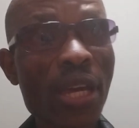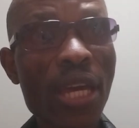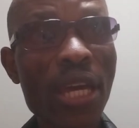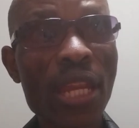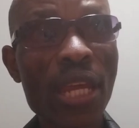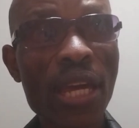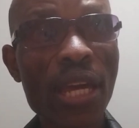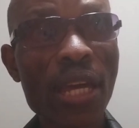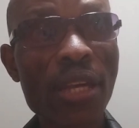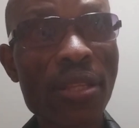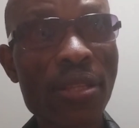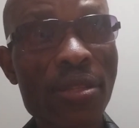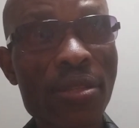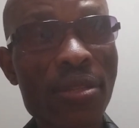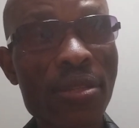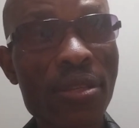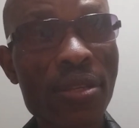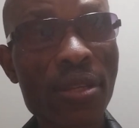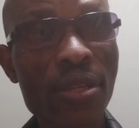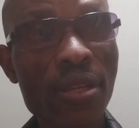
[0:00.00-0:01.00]
had a
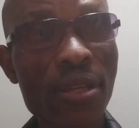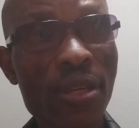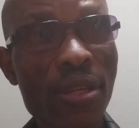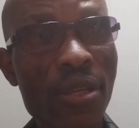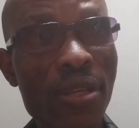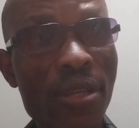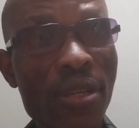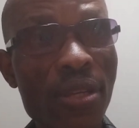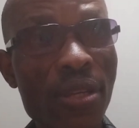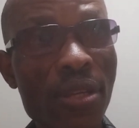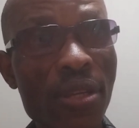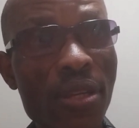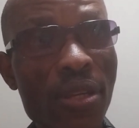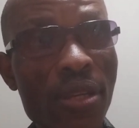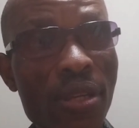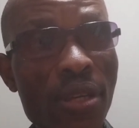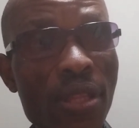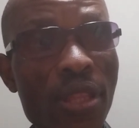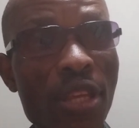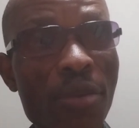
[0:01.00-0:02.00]
hand
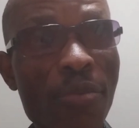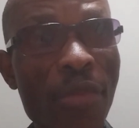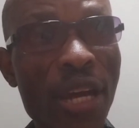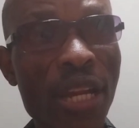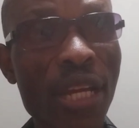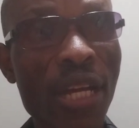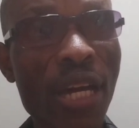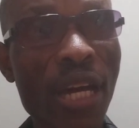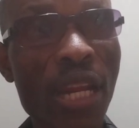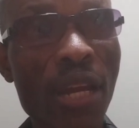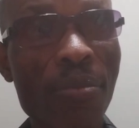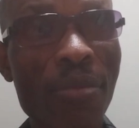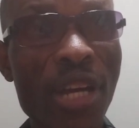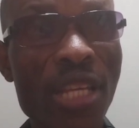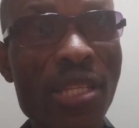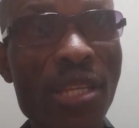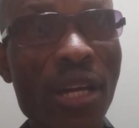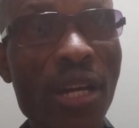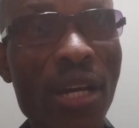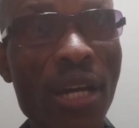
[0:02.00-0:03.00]
in the Marikana
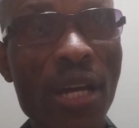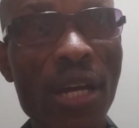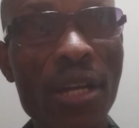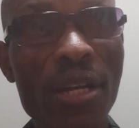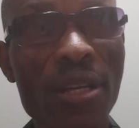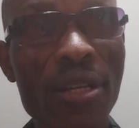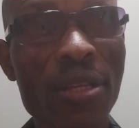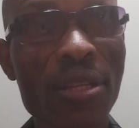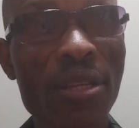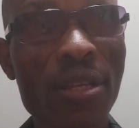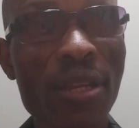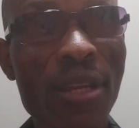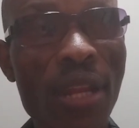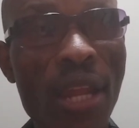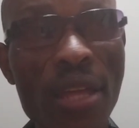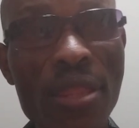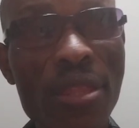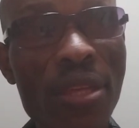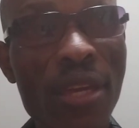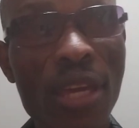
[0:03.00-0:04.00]
massacre.
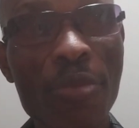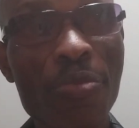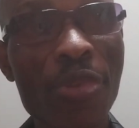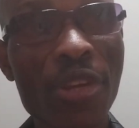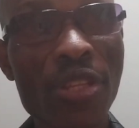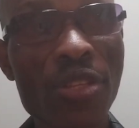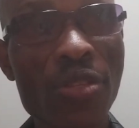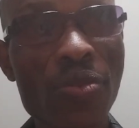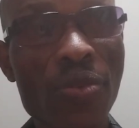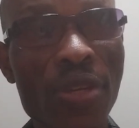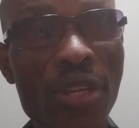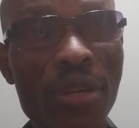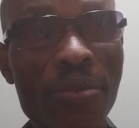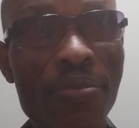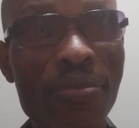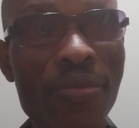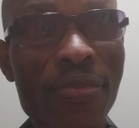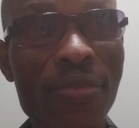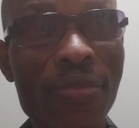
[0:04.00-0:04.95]
Nothing happened to him.